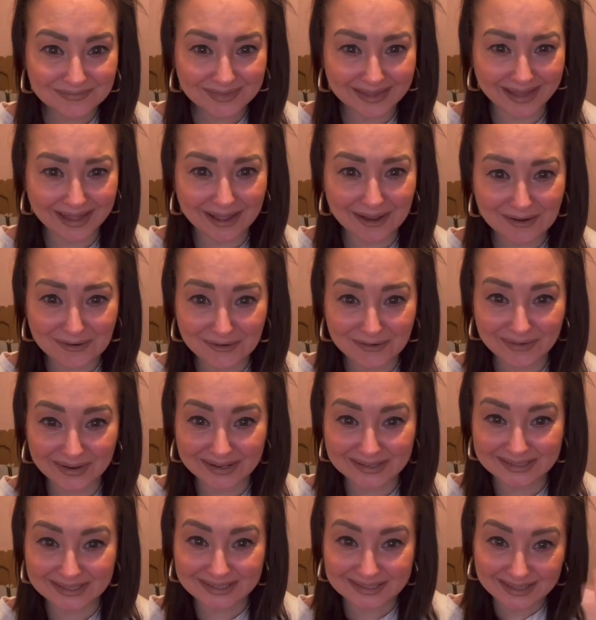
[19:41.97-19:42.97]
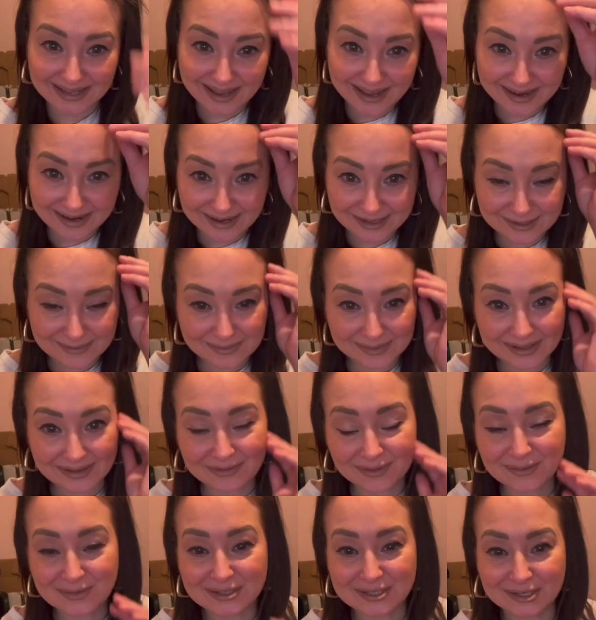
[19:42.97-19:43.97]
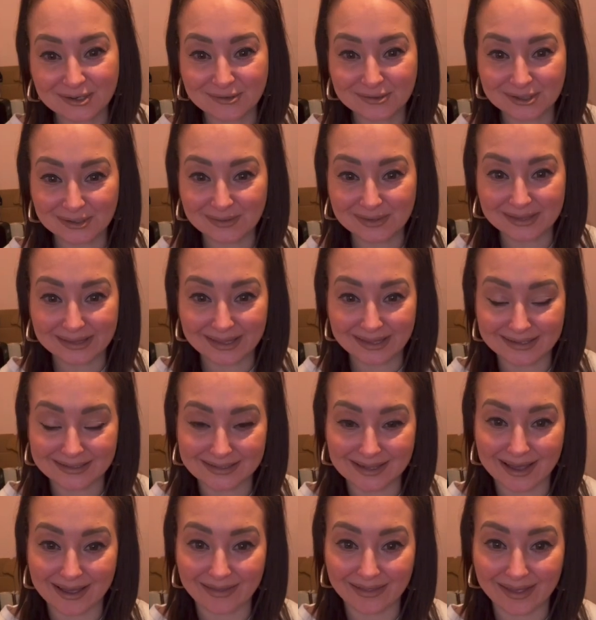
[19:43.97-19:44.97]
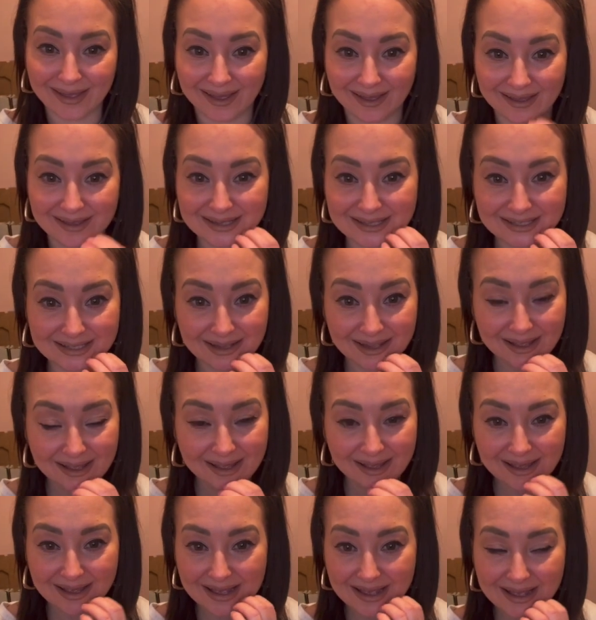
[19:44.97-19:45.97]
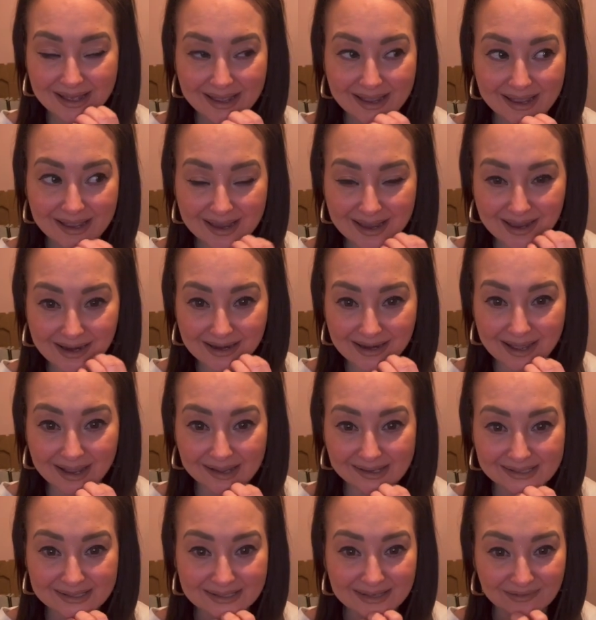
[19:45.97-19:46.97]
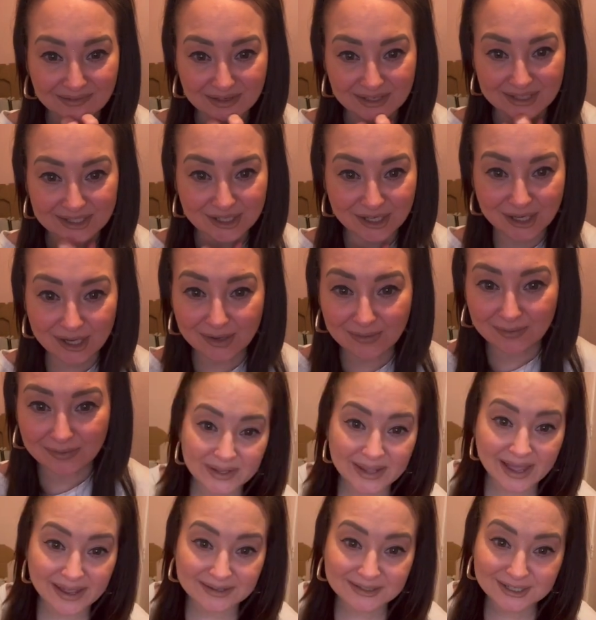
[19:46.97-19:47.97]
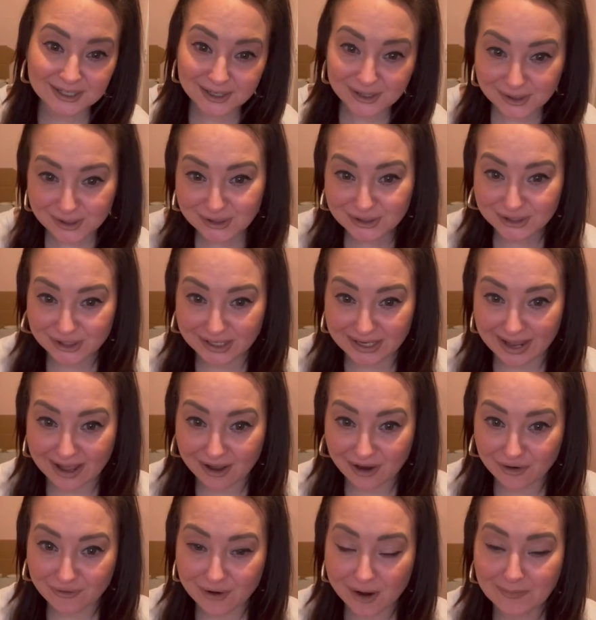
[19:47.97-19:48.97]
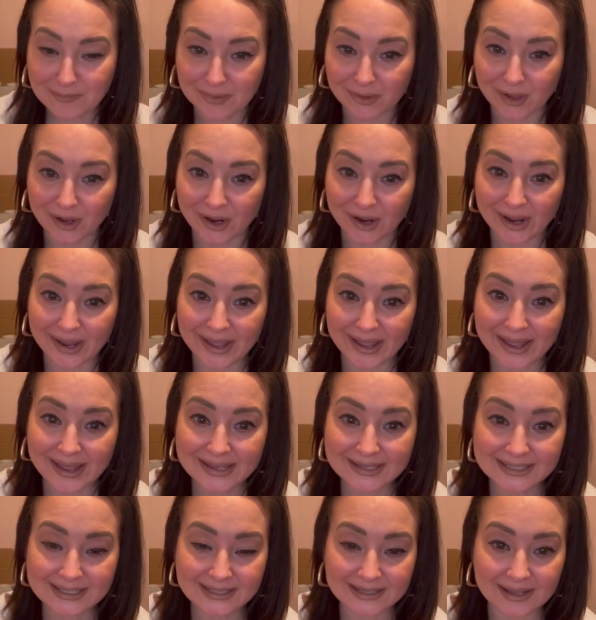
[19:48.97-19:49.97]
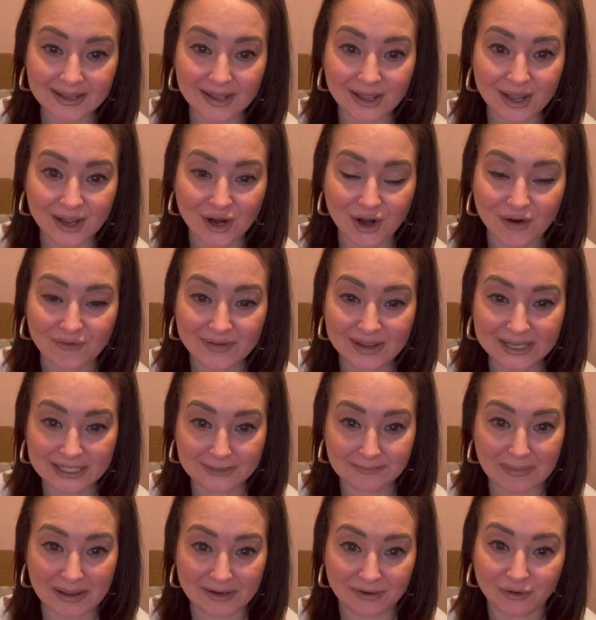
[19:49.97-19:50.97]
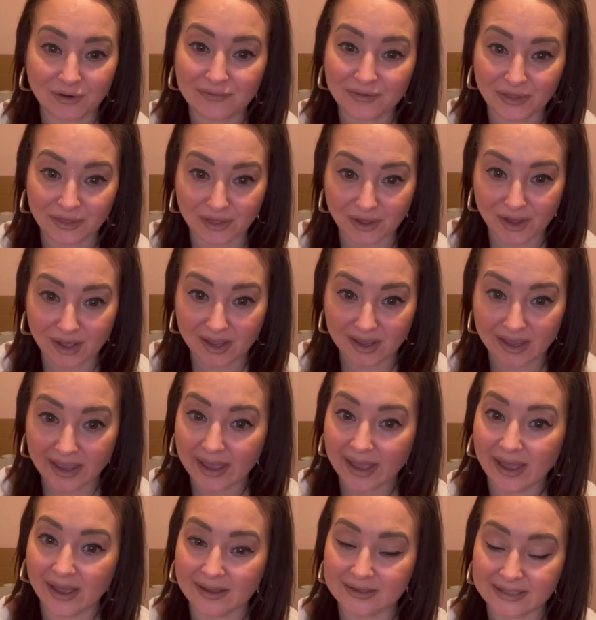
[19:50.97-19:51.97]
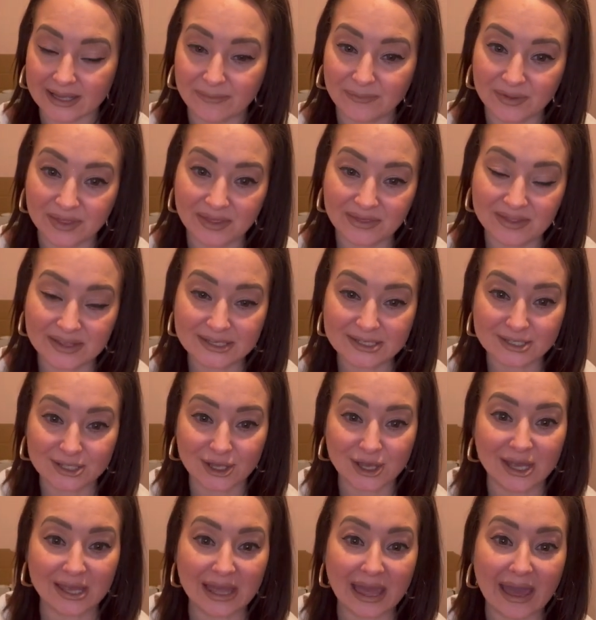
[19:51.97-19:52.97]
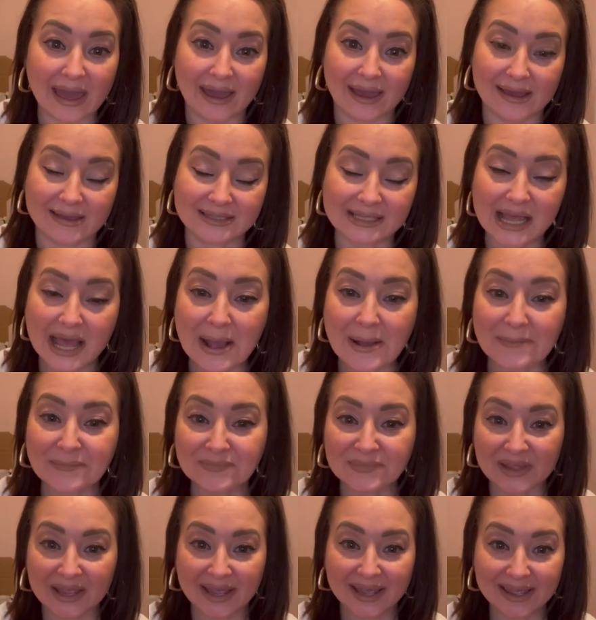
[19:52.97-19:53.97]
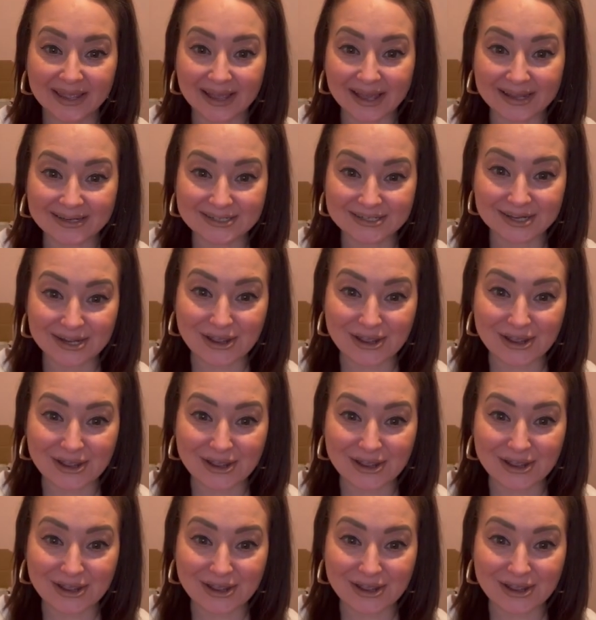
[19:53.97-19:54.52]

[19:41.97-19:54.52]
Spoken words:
how crazy is that? Can you believe they were still doing things like this in 1972? The executioner, Karl Kroppler, his career spanned over 30 years, and within these 30 years he had